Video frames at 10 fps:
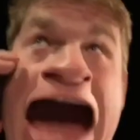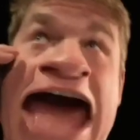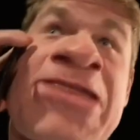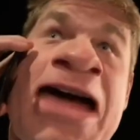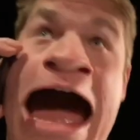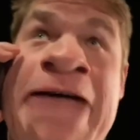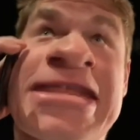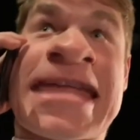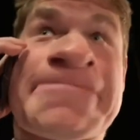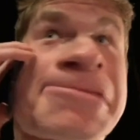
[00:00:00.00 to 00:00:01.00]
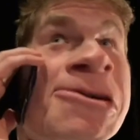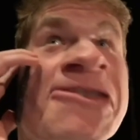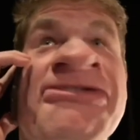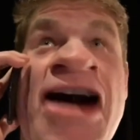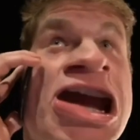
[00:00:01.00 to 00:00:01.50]
I don't know how he did it, but it was
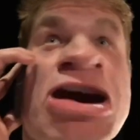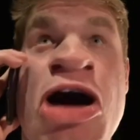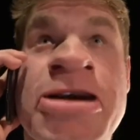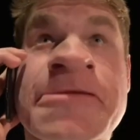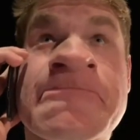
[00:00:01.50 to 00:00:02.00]
fucking good.